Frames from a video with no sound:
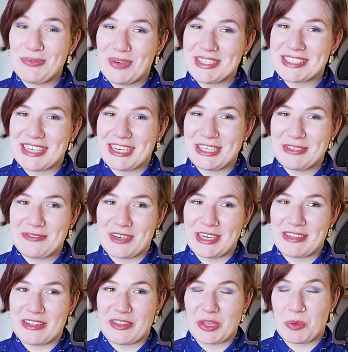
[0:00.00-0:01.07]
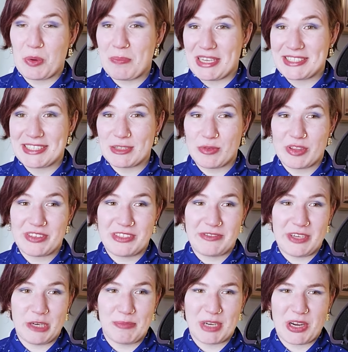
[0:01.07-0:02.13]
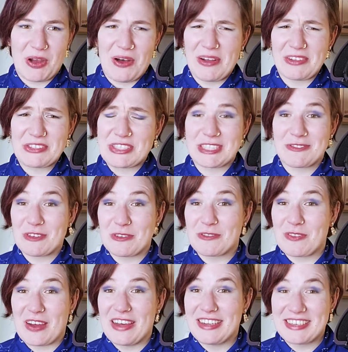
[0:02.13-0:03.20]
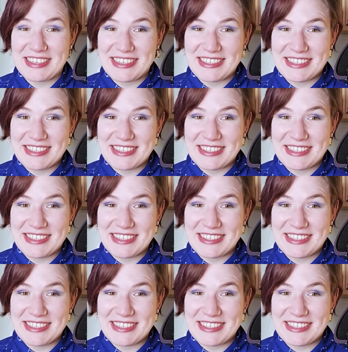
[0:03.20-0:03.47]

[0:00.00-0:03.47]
it was kind of funny that they were messing with Davina McCall just for fun.